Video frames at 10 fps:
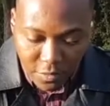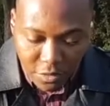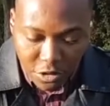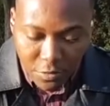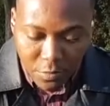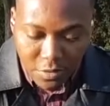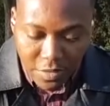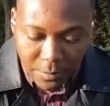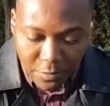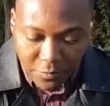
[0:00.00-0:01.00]
triple
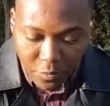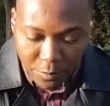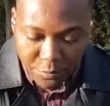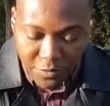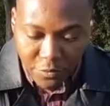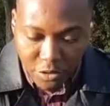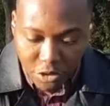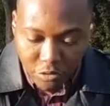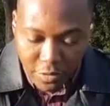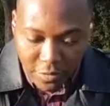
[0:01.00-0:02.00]
tap for previous
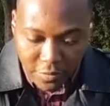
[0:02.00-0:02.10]
track,